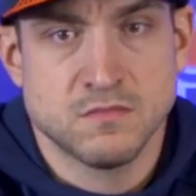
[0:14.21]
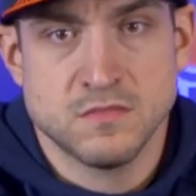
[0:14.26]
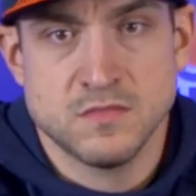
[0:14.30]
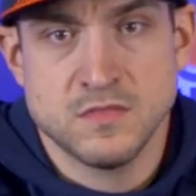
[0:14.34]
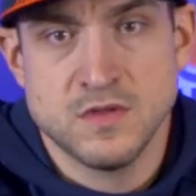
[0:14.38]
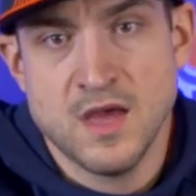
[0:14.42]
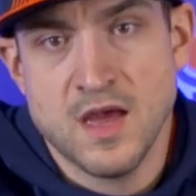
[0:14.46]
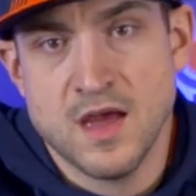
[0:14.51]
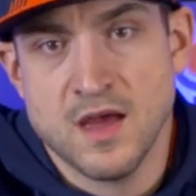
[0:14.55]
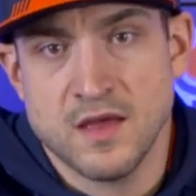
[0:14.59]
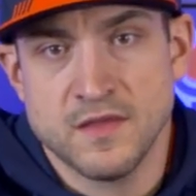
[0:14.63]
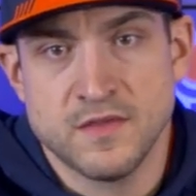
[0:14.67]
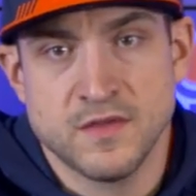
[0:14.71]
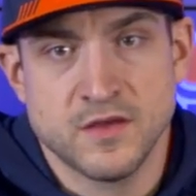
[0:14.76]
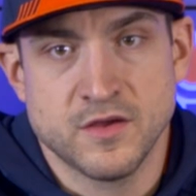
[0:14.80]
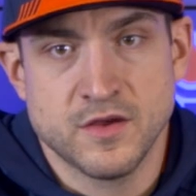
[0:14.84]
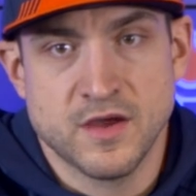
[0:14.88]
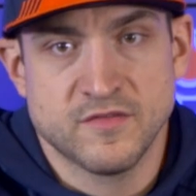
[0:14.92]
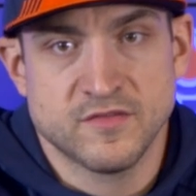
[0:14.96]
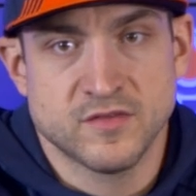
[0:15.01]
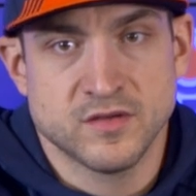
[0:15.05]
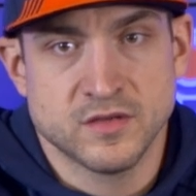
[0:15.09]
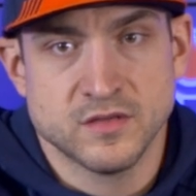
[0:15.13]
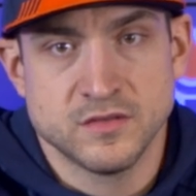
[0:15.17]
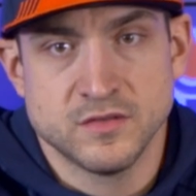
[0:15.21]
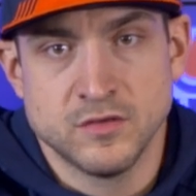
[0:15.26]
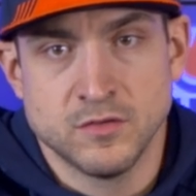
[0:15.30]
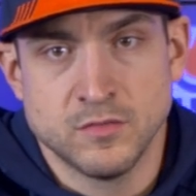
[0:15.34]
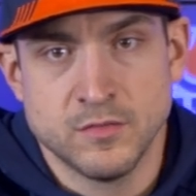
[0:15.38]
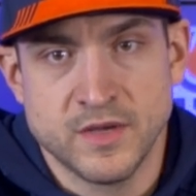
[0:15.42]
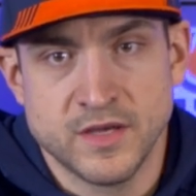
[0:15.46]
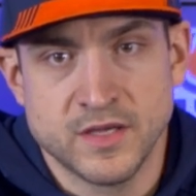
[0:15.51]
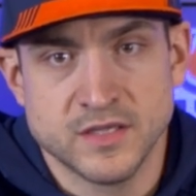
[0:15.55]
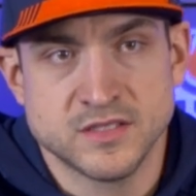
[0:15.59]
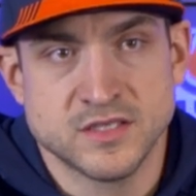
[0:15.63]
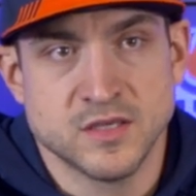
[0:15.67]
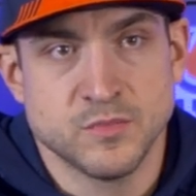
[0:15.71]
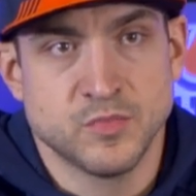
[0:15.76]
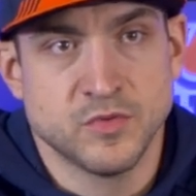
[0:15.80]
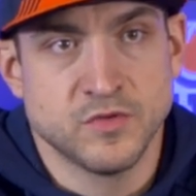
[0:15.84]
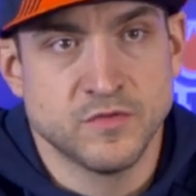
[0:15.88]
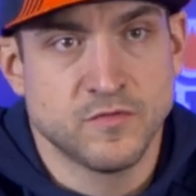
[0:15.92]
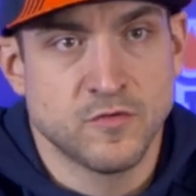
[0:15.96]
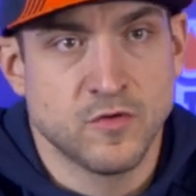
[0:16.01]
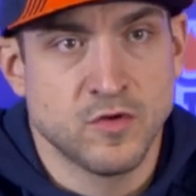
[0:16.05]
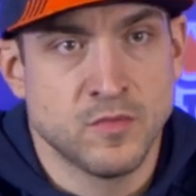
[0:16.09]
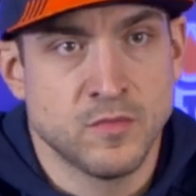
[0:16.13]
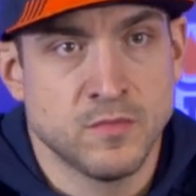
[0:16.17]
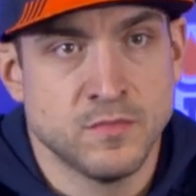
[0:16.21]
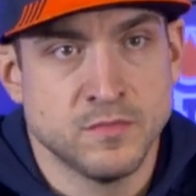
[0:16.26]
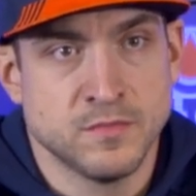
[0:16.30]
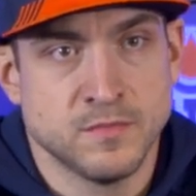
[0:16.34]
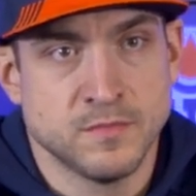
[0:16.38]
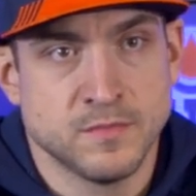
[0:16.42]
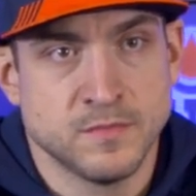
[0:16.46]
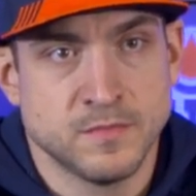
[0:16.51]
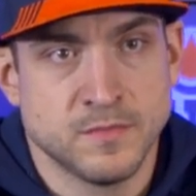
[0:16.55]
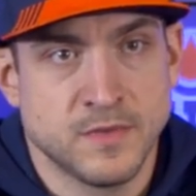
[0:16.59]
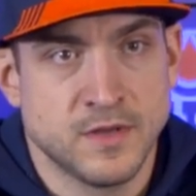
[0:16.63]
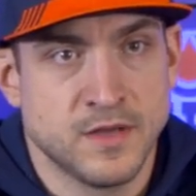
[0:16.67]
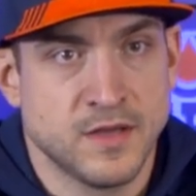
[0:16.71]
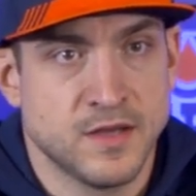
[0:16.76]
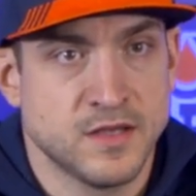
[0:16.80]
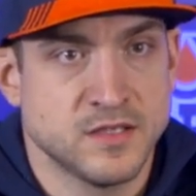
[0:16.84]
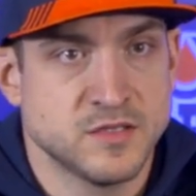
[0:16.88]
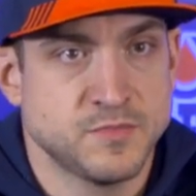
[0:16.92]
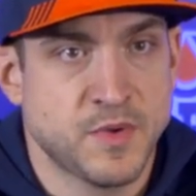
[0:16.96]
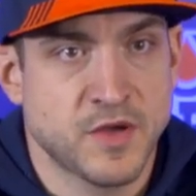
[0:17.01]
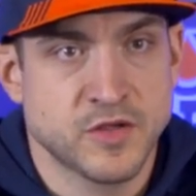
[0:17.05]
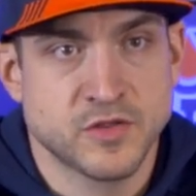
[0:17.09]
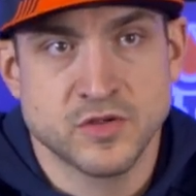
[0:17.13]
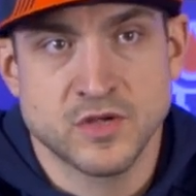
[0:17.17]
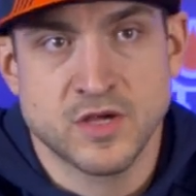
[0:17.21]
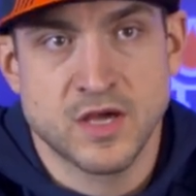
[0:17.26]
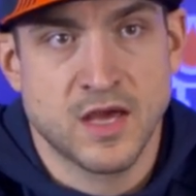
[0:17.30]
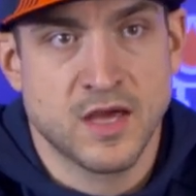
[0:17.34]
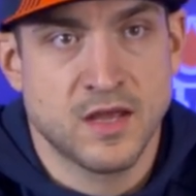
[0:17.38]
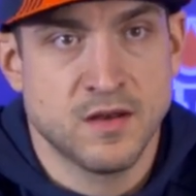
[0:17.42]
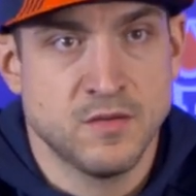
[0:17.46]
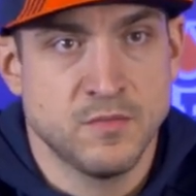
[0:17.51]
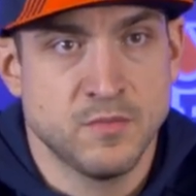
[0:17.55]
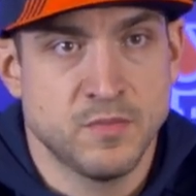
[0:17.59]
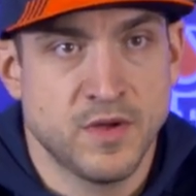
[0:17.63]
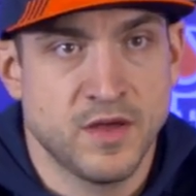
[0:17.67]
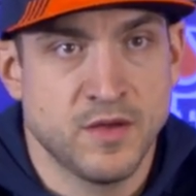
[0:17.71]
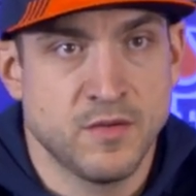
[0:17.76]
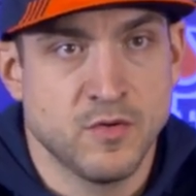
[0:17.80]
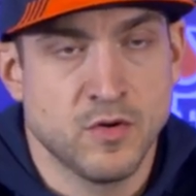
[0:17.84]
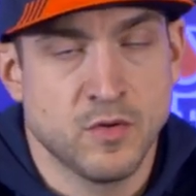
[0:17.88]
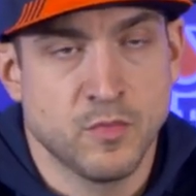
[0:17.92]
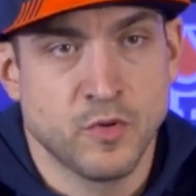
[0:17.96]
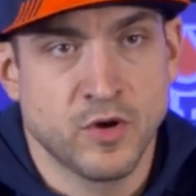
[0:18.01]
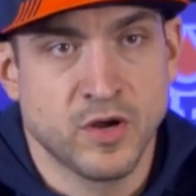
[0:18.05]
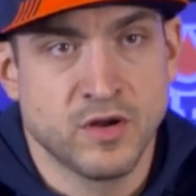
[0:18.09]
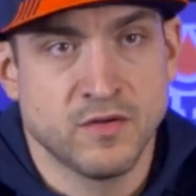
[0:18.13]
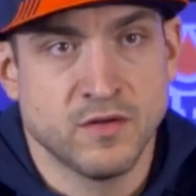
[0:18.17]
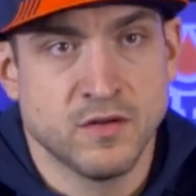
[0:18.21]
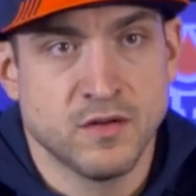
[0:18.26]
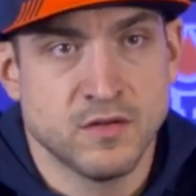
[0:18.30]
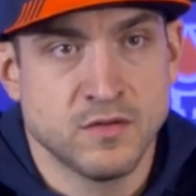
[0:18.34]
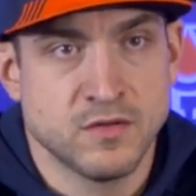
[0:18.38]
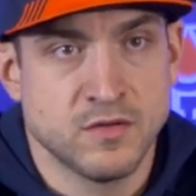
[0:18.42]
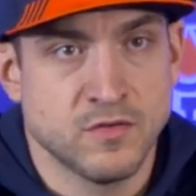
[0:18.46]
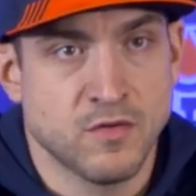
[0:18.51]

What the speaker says: Yeah, I think you have to, you know, make it simple for them as best you can by, you know, bringing,